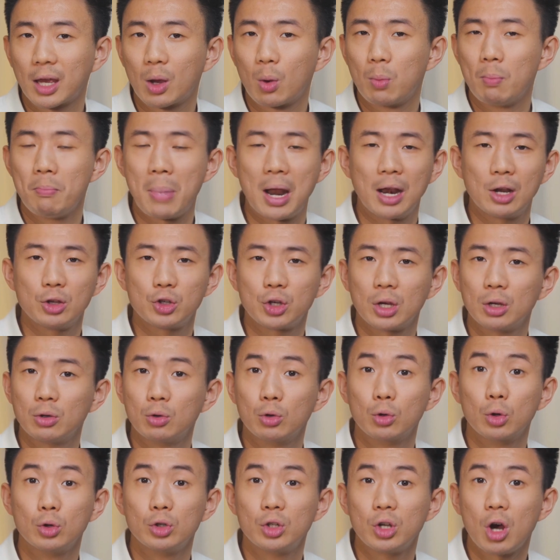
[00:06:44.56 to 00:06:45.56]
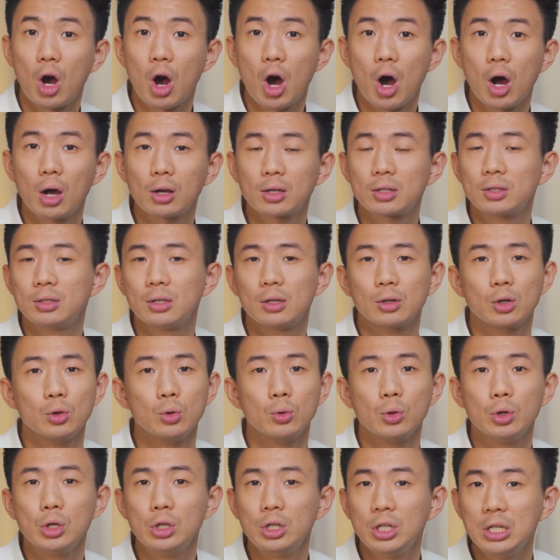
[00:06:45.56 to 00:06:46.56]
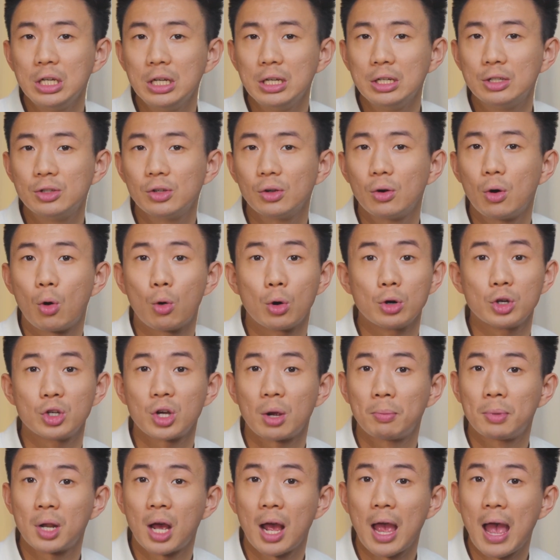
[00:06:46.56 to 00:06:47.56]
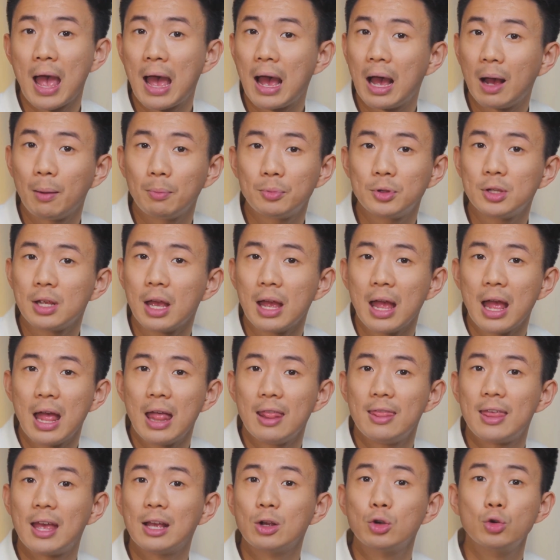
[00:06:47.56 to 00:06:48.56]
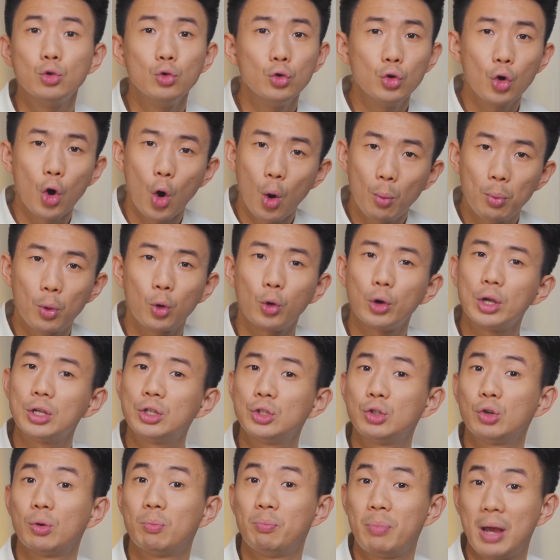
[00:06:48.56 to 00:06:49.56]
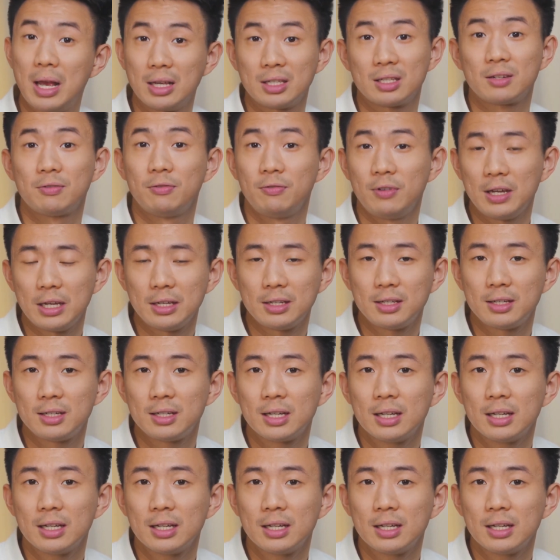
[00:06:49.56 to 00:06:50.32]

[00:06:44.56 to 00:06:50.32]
managing Google Docs, Google Sheets, or Gemini apps, then Google Opal is your best fit.